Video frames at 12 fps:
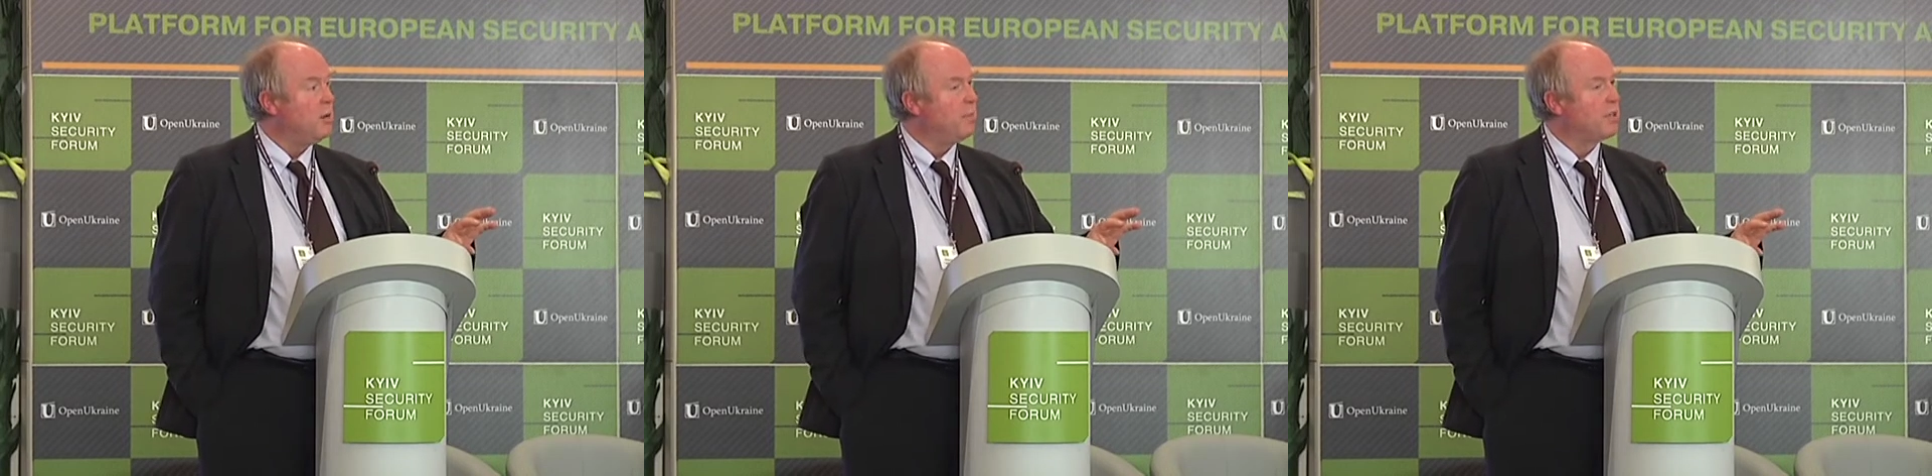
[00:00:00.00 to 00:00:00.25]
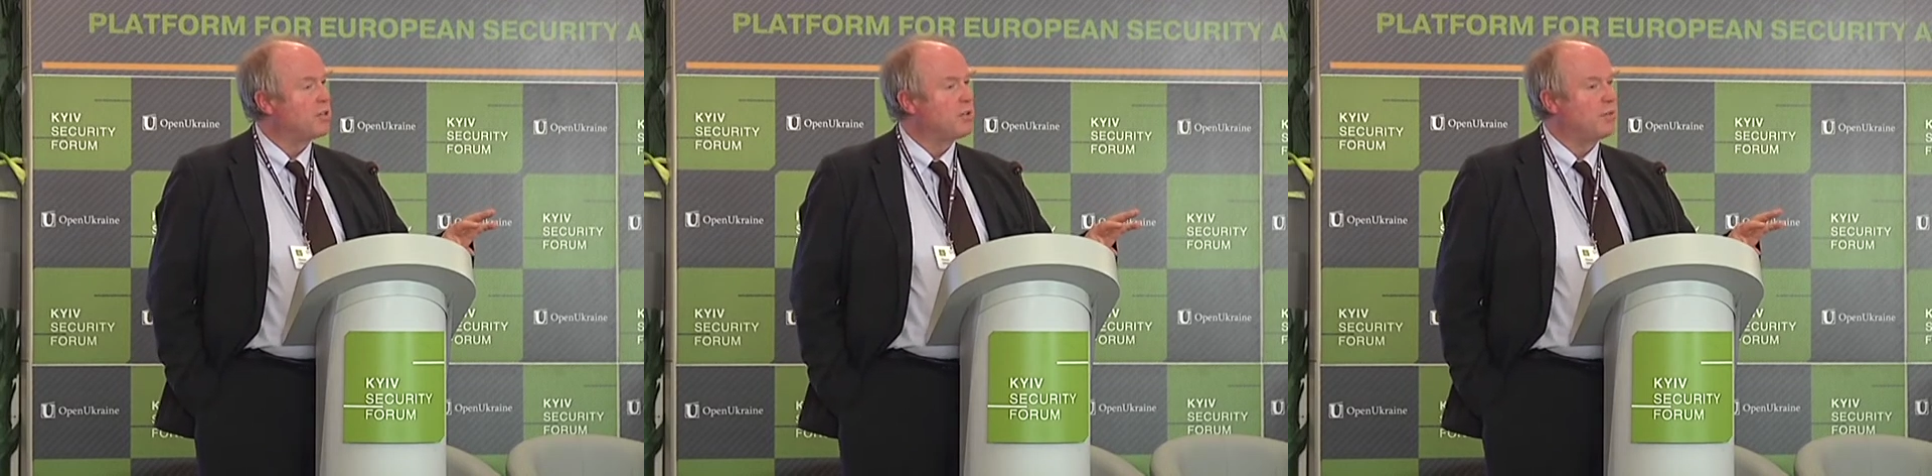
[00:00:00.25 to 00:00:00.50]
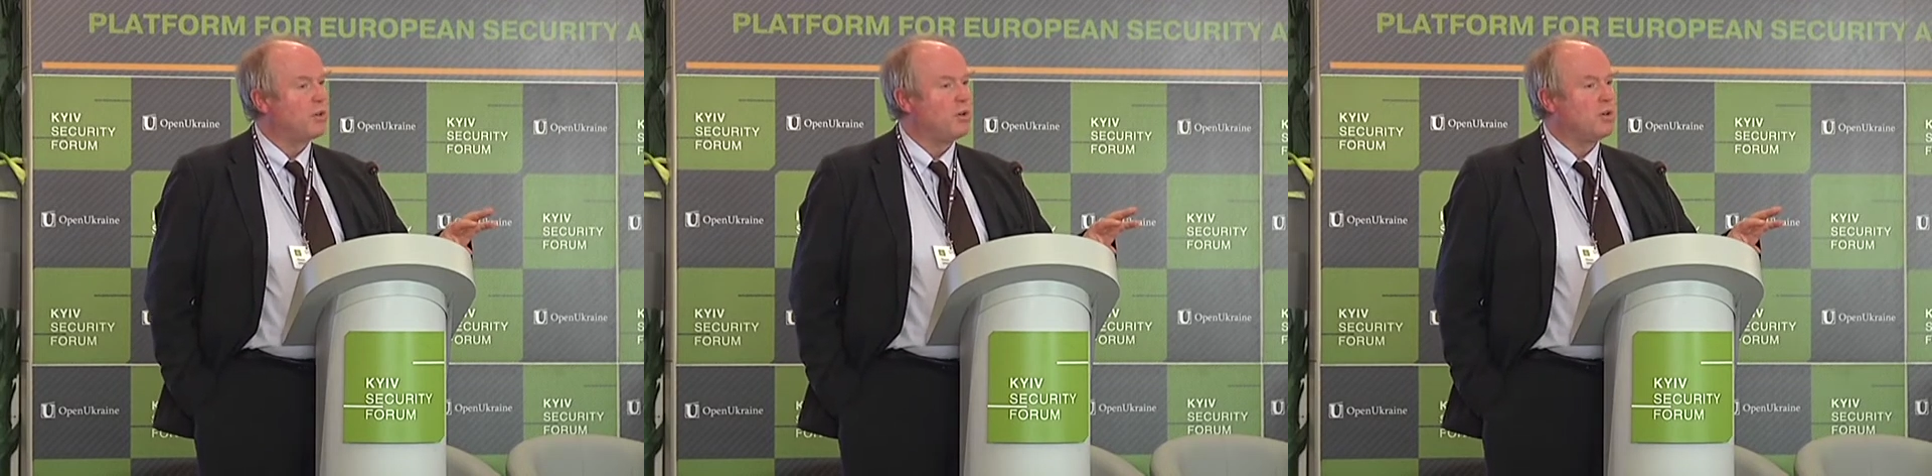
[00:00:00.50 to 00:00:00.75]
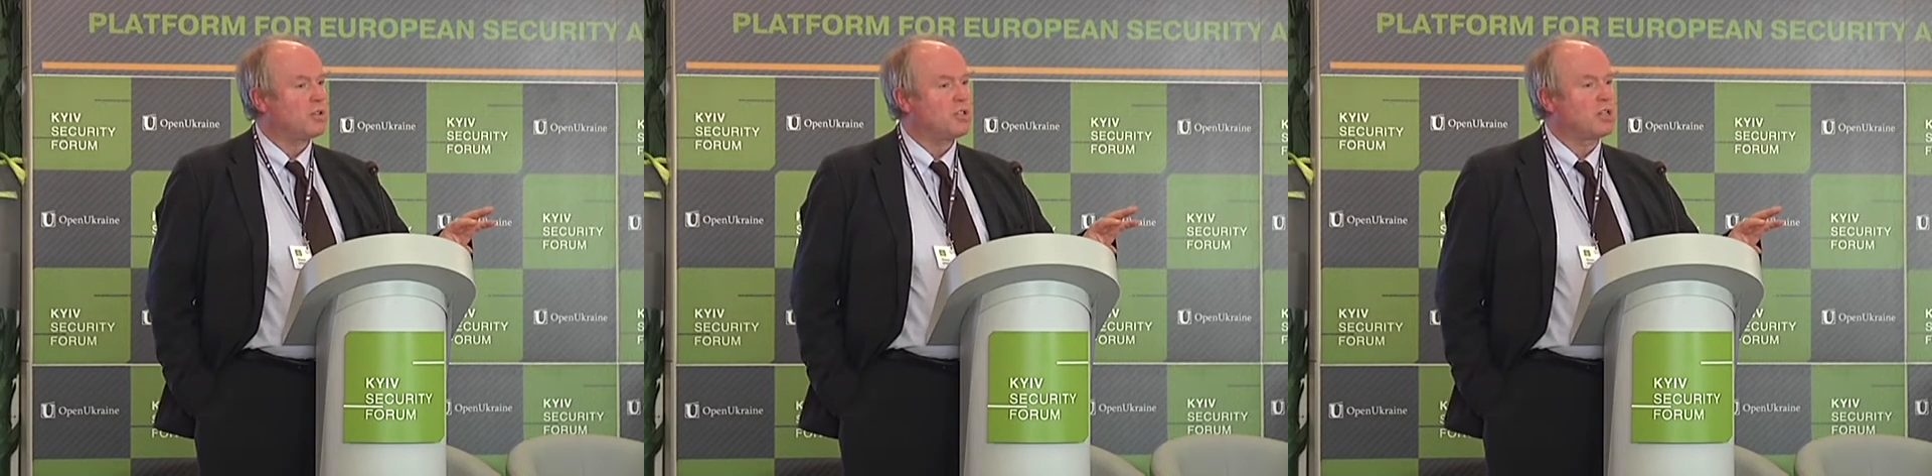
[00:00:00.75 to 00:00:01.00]
because of
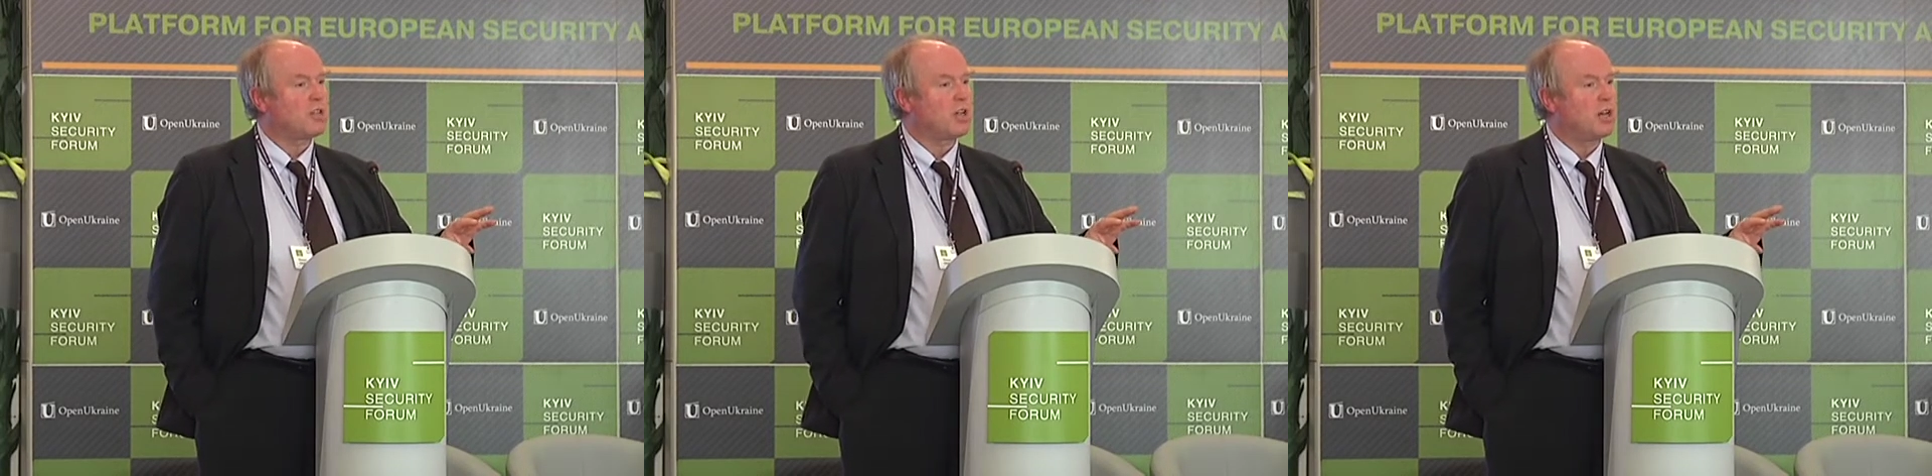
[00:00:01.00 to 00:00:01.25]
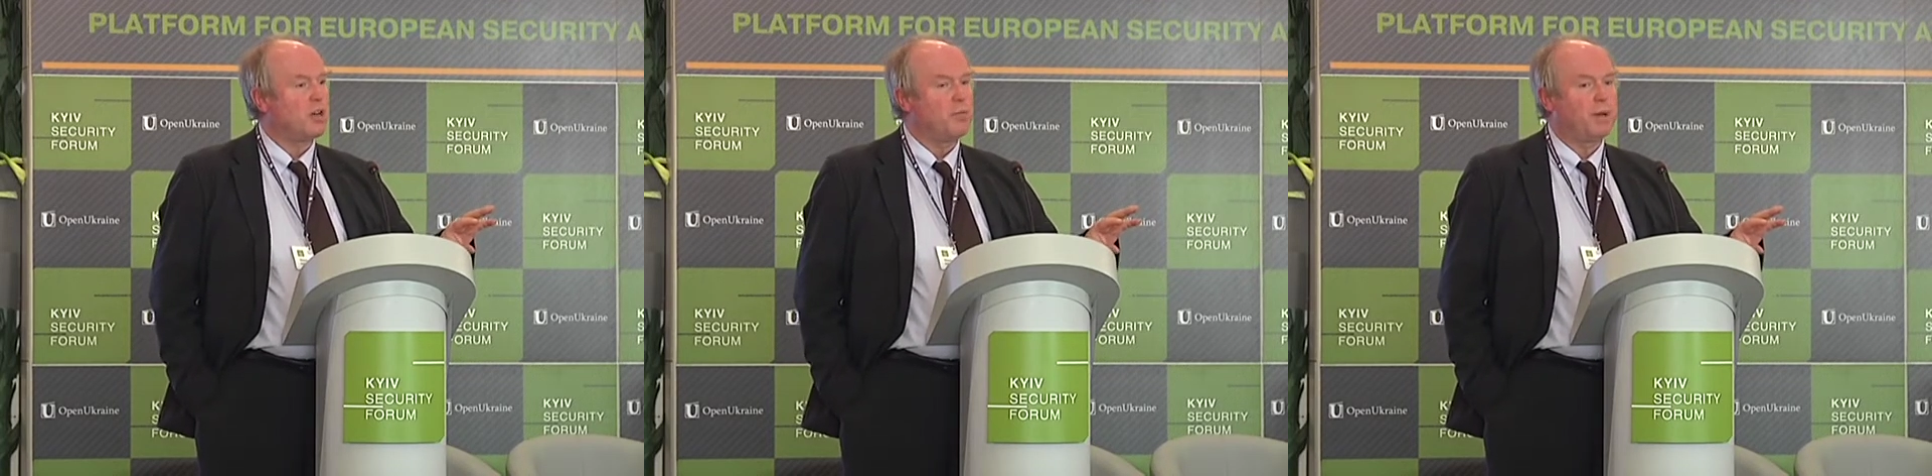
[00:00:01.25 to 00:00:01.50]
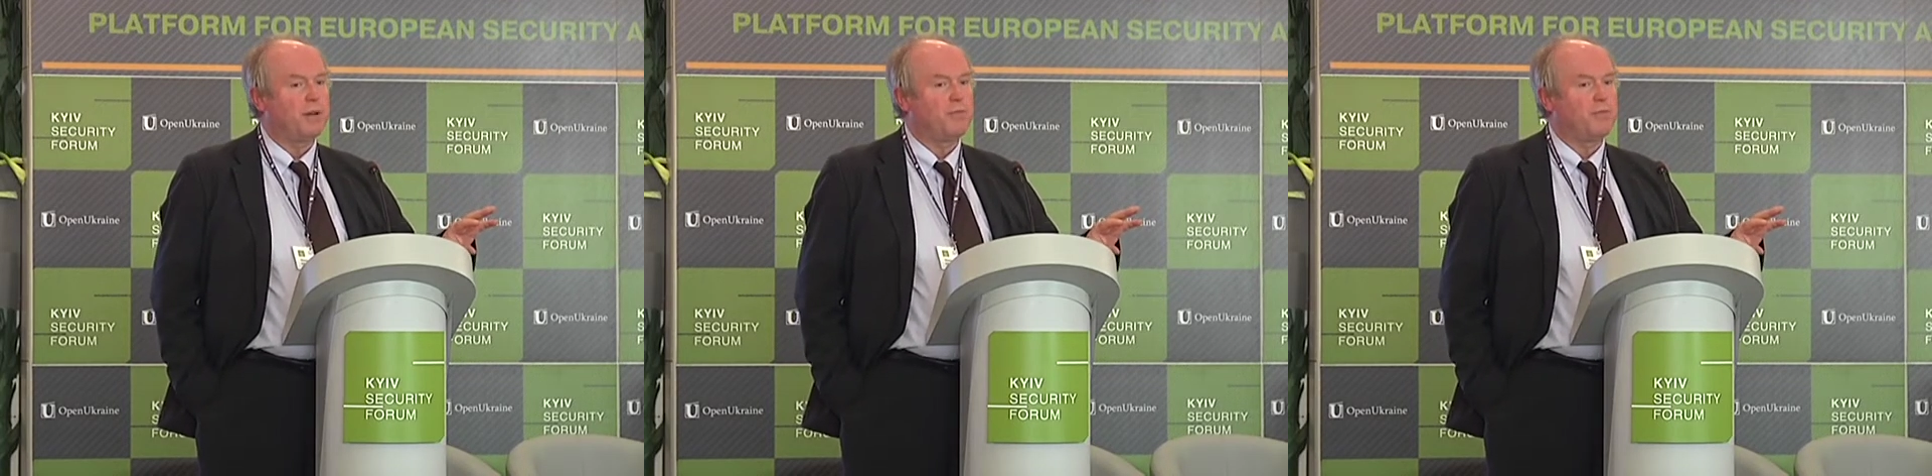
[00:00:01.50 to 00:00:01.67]
course there's a global